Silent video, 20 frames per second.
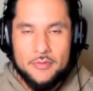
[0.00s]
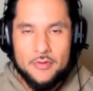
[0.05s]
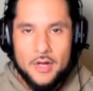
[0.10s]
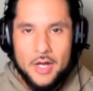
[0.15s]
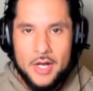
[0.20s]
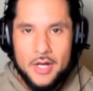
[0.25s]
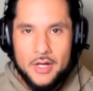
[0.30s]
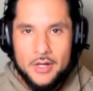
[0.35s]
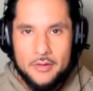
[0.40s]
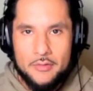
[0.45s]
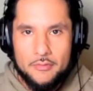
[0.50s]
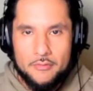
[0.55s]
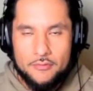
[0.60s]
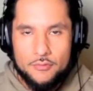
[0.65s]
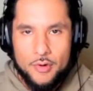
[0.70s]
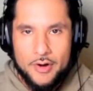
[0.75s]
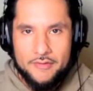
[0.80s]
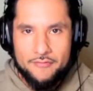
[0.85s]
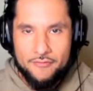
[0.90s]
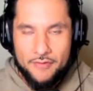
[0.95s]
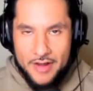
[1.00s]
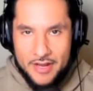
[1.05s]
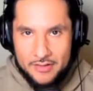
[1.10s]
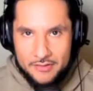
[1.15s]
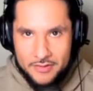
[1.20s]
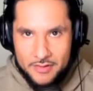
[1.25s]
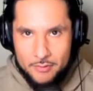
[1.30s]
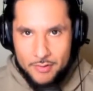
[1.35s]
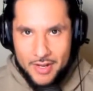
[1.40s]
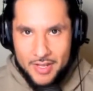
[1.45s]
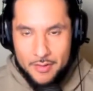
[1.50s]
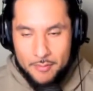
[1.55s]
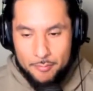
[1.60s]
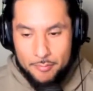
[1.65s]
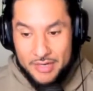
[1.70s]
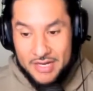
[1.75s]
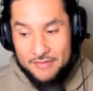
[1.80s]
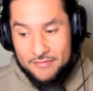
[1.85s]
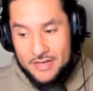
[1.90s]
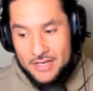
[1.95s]
Uh, quite frankly, right?
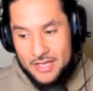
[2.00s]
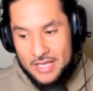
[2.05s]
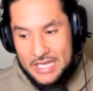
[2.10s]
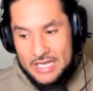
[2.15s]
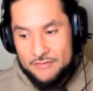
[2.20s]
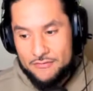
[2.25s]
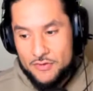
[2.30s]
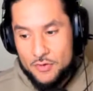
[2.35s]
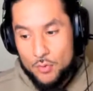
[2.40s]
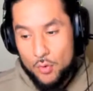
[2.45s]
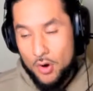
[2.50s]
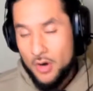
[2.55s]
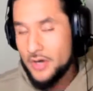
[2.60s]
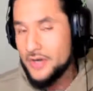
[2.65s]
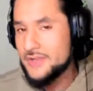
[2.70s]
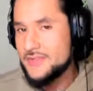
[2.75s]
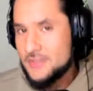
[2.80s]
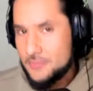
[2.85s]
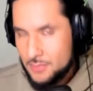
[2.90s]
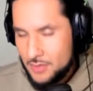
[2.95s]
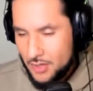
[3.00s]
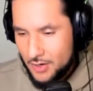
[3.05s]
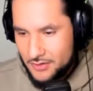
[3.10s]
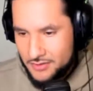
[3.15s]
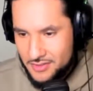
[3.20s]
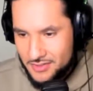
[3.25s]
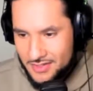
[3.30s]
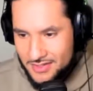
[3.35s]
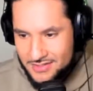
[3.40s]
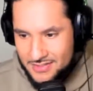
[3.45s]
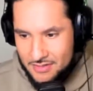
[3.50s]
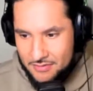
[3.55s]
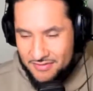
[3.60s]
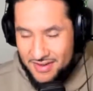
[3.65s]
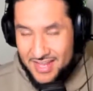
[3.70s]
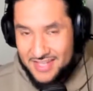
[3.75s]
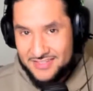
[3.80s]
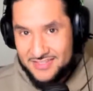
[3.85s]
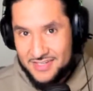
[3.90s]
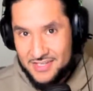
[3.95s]
But even if you are consuming content that's
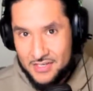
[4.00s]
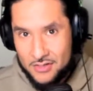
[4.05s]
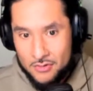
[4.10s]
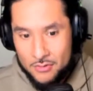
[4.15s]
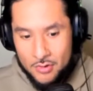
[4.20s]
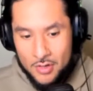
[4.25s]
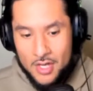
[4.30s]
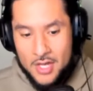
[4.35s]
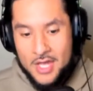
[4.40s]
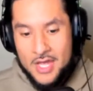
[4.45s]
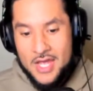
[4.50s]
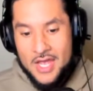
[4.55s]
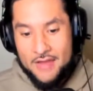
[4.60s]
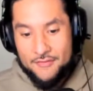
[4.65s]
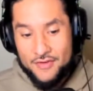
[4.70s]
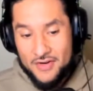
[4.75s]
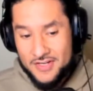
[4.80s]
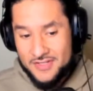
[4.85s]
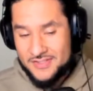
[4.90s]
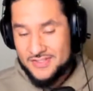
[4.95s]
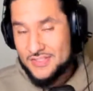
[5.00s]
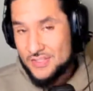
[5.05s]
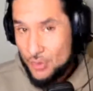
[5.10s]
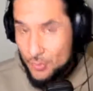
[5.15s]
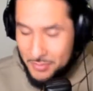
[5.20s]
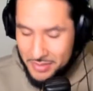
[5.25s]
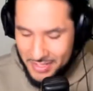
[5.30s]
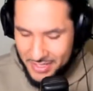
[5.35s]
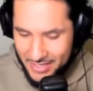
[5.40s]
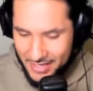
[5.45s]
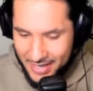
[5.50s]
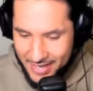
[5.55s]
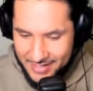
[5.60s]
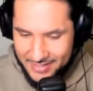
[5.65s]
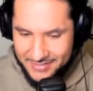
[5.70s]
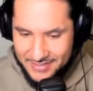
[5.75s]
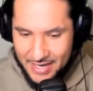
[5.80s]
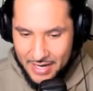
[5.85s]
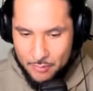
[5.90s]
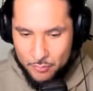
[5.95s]
advancing you, if you're consuming it at a
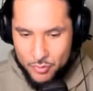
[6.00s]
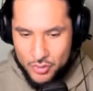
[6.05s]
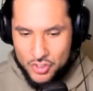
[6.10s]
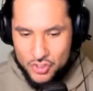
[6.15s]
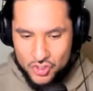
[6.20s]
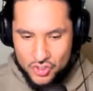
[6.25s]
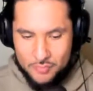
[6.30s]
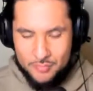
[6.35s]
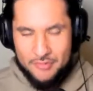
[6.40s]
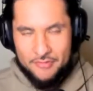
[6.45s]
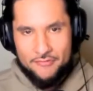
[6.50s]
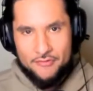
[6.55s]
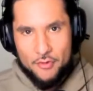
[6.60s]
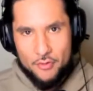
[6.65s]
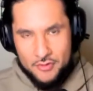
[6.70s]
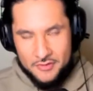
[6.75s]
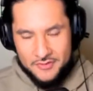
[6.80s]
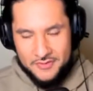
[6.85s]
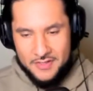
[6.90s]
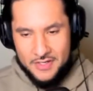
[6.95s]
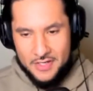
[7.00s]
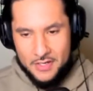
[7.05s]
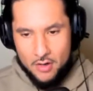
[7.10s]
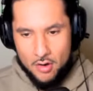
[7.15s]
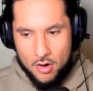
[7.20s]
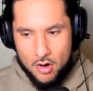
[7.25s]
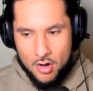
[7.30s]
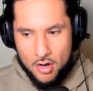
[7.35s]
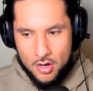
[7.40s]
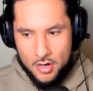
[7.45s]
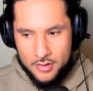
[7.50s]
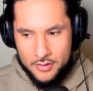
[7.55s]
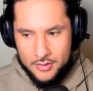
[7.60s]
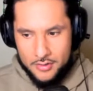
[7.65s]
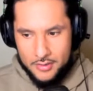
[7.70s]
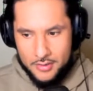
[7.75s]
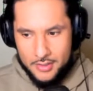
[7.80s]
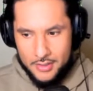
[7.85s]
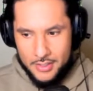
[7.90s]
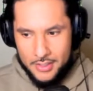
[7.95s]
time where you should be focusing on
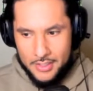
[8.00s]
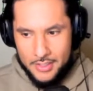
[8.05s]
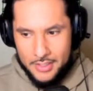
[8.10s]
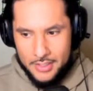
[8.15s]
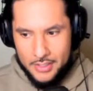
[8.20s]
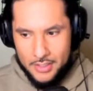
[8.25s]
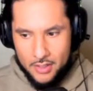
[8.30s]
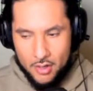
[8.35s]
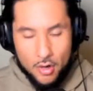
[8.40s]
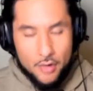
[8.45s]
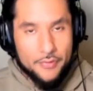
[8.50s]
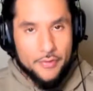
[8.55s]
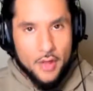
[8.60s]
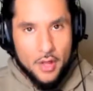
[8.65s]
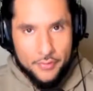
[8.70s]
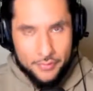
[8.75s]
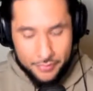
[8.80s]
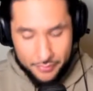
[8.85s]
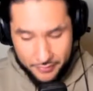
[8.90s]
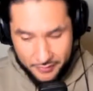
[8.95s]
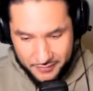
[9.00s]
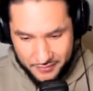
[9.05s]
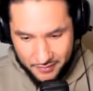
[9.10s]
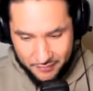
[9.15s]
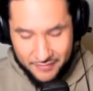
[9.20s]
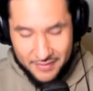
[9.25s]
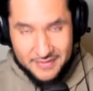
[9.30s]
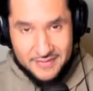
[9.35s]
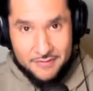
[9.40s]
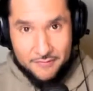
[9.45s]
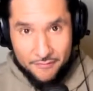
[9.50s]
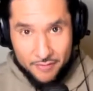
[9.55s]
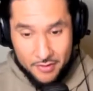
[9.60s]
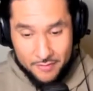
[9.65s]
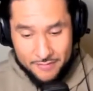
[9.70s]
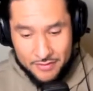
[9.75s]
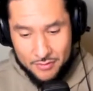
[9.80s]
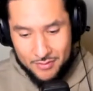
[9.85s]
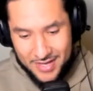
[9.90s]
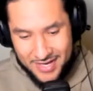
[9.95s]
uh, on on the stuff that's in front
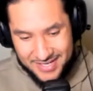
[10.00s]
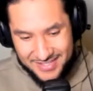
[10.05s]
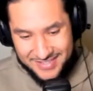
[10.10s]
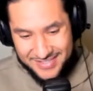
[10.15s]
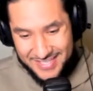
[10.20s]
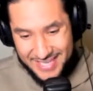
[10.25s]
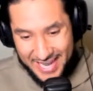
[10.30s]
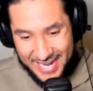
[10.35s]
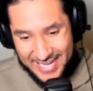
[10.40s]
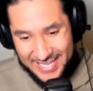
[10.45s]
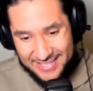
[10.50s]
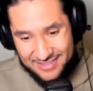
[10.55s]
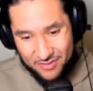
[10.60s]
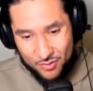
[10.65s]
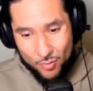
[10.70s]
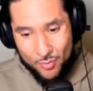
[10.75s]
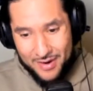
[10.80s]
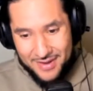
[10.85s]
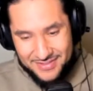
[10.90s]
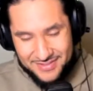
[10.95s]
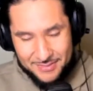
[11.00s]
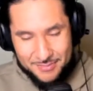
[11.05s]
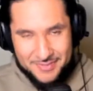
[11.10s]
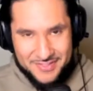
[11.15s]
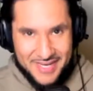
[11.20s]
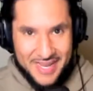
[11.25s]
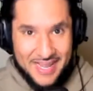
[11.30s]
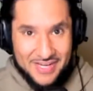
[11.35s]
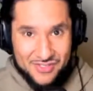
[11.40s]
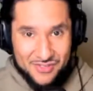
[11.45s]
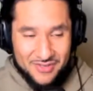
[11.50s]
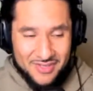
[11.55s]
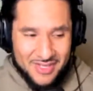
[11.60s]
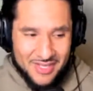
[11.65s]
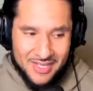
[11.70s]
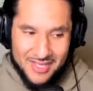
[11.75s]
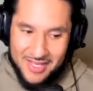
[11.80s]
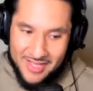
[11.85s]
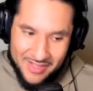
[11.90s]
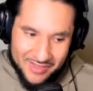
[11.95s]
of you and it's getting in the way substantially,
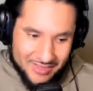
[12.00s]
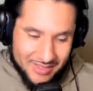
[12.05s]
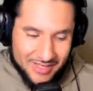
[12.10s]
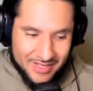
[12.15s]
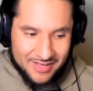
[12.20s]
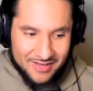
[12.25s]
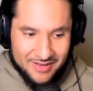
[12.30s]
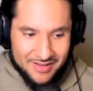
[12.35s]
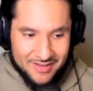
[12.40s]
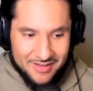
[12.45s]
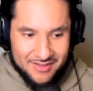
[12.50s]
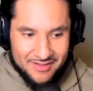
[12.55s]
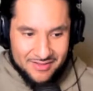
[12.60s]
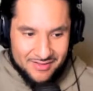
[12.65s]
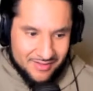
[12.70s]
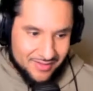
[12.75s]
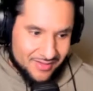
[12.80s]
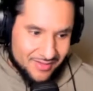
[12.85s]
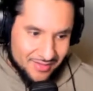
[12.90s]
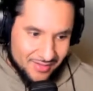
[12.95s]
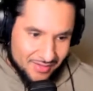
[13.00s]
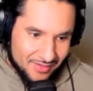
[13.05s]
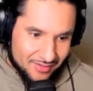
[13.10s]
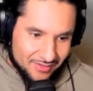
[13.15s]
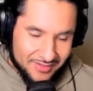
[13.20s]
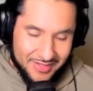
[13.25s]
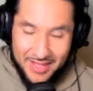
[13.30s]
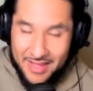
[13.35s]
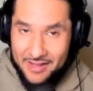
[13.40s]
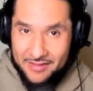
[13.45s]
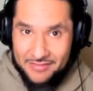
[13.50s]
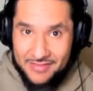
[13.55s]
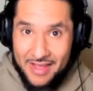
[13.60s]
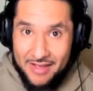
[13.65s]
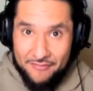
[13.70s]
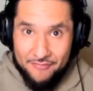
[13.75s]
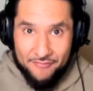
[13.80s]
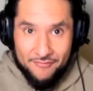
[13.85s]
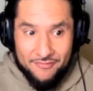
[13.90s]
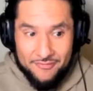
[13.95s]
then that
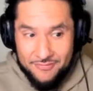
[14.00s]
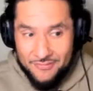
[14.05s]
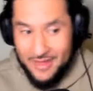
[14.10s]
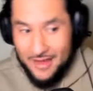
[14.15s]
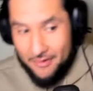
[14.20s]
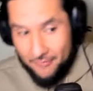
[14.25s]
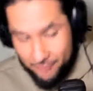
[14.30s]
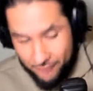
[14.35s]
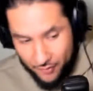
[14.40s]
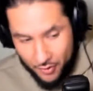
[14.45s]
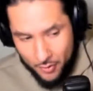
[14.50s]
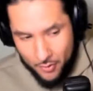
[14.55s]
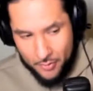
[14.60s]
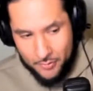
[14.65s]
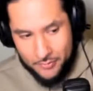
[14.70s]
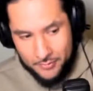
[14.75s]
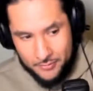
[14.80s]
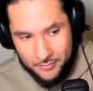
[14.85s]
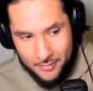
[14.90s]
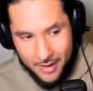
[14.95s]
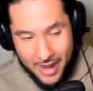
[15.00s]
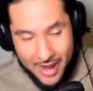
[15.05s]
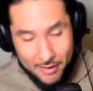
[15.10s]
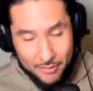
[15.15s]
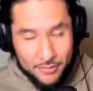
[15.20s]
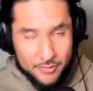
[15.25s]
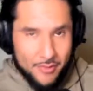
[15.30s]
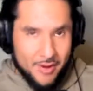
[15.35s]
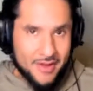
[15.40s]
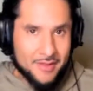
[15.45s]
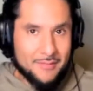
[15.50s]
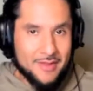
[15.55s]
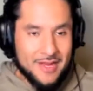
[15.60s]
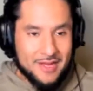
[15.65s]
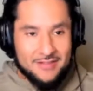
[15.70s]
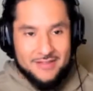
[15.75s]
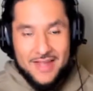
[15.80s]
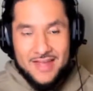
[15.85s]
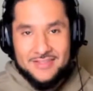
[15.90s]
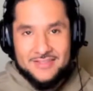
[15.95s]
that that phone I would recommend
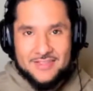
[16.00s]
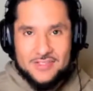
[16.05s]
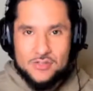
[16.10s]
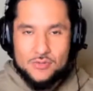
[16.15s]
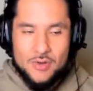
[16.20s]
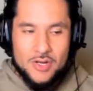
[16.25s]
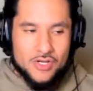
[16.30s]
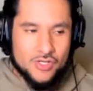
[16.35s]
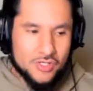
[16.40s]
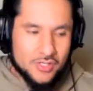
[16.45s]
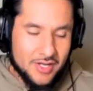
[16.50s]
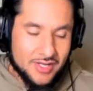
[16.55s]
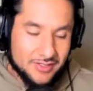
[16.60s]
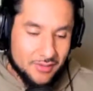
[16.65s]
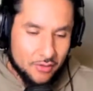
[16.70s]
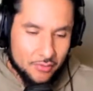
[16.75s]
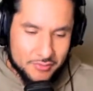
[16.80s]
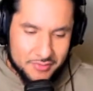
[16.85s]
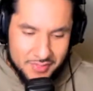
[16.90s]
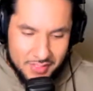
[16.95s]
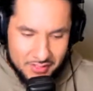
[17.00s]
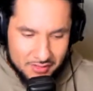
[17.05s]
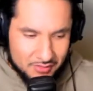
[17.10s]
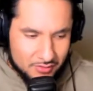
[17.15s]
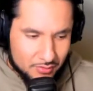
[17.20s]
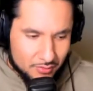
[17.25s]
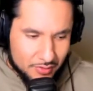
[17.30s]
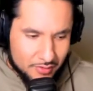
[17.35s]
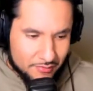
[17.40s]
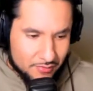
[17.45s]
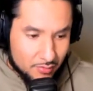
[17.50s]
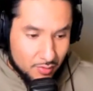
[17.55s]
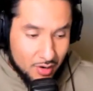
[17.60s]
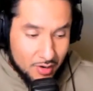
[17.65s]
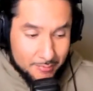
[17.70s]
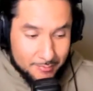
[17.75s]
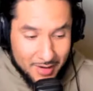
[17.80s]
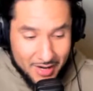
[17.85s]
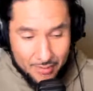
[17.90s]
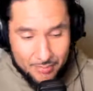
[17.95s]
in that situation, I always say you can do whatever you
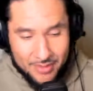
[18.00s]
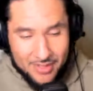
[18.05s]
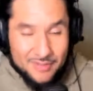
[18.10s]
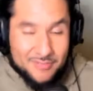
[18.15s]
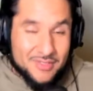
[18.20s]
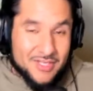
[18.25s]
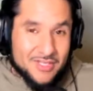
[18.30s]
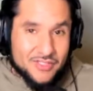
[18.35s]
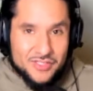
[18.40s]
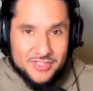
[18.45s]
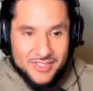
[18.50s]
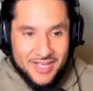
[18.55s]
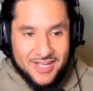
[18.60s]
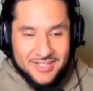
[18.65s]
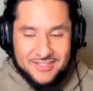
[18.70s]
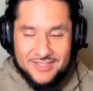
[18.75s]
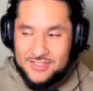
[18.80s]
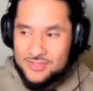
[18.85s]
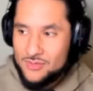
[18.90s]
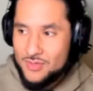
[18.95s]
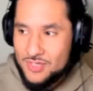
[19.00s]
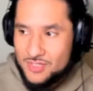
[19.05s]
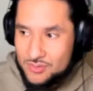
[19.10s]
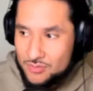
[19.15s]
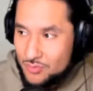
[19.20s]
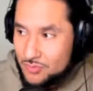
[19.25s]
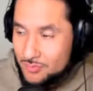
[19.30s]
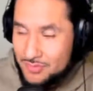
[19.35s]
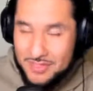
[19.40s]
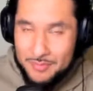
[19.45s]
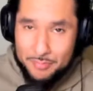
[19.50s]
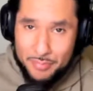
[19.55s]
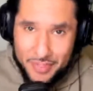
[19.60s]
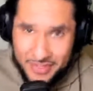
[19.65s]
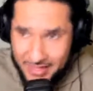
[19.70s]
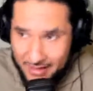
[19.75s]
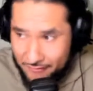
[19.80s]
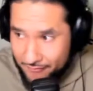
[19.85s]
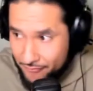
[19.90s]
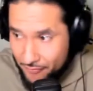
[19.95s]
want. My recommendation in that situation would be to put
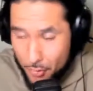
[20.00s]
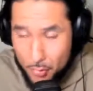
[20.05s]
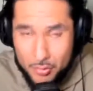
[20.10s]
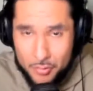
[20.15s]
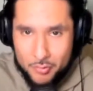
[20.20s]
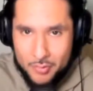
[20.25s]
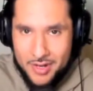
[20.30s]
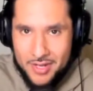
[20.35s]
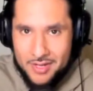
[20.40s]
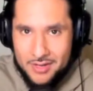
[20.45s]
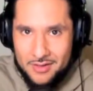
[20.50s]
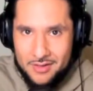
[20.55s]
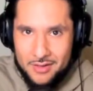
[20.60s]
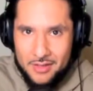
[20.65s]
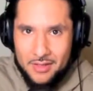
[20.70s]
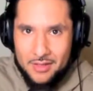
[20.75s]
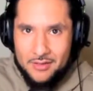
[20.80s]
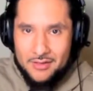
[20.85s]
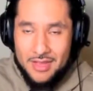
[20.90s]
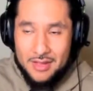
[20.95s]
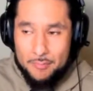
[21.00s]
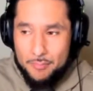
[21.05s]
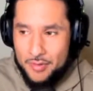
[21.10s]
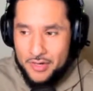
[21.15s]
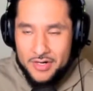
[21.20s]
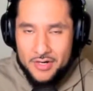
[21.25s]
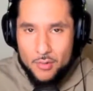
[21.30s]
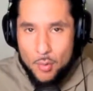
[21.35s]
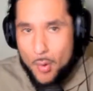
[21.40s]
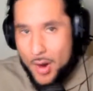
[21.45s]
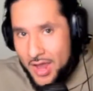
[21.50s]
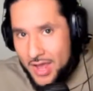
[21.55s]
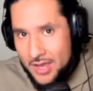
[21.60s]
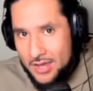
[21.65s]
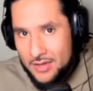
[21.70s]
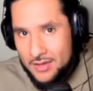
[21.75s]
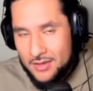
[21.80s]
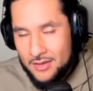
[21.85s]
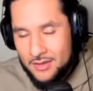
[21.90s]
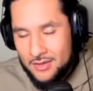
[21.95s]
that phone away, like put it away.